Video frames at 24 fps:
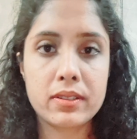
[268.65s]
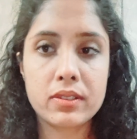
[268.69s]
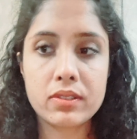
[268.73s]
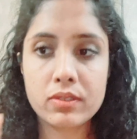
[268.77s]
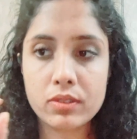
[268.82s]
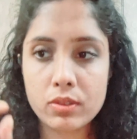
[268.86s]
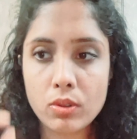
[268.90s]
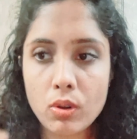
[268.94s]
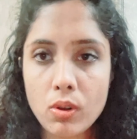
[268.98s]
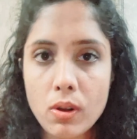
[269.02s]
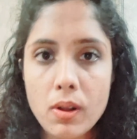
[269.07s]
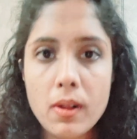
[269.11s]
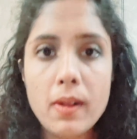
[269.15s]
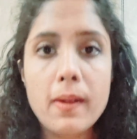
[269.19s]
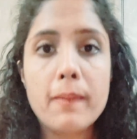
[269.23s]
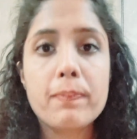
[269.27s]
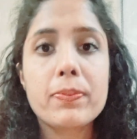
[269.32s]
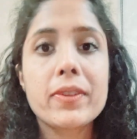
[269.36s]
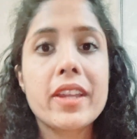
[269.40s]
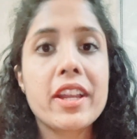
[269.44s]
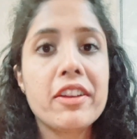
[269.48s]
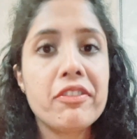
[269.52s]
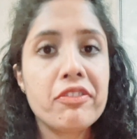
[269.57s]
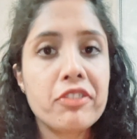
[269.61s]
So,
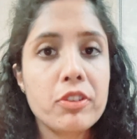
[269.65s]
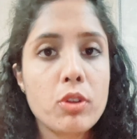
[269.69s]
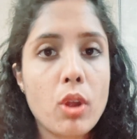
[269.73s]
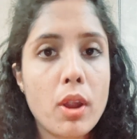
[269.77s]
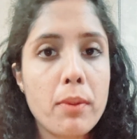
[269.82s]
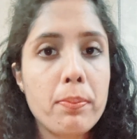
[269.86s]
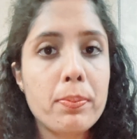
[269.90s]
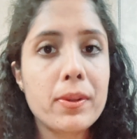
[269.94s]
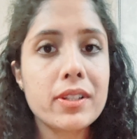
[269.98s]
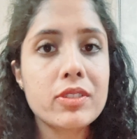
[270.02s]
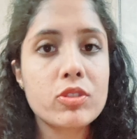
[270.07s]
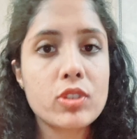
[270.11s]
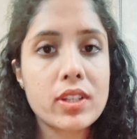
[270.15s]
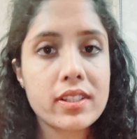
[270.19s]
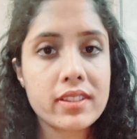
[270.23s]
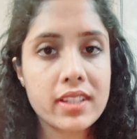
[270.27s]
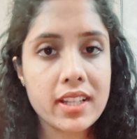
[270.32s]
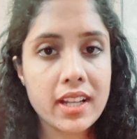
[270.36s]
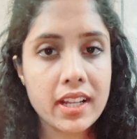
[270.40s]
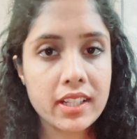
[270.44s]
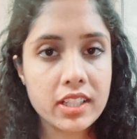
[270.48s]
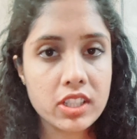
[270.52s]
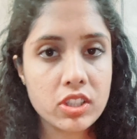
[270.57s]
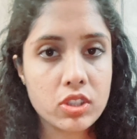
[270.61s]
if you are purchasing
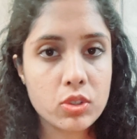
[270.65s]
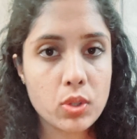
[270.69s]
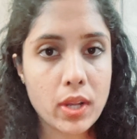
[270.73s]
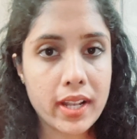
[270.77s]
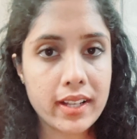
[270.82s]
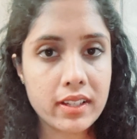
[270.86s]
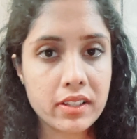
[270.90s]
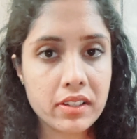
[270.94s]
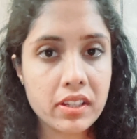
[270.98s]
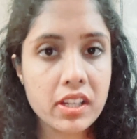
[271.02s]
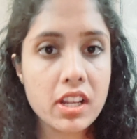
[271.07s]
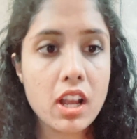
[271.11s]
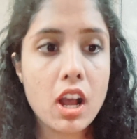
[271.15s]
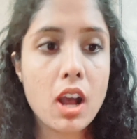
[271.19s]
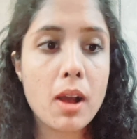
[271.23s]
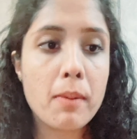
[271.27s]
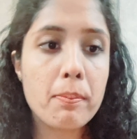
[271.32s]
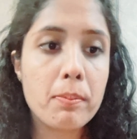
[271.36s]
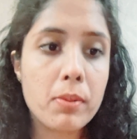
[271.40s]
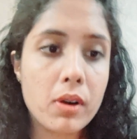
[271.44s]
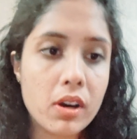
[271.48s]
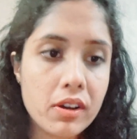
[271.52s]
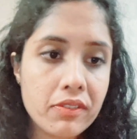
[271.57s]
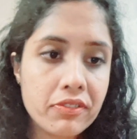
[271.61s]
any jewelry
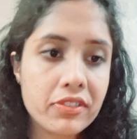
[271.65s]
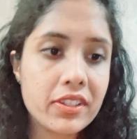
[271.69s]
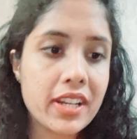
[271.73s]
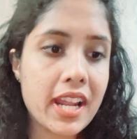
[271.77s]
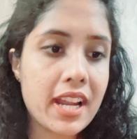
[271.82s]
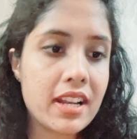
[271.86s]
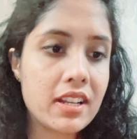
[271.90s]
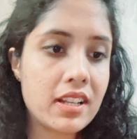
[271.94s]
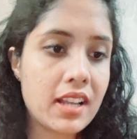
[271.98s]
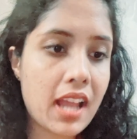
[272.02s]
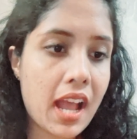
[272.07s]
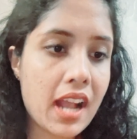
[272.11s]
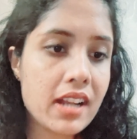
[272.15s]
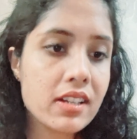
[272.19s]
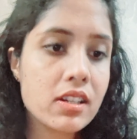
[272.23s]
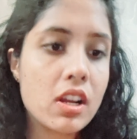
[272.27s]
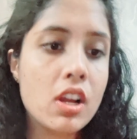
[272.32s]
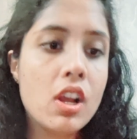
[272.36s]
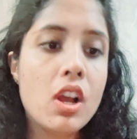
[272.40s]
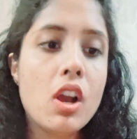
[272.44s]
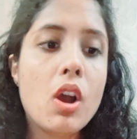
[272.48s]
above 10 lakh,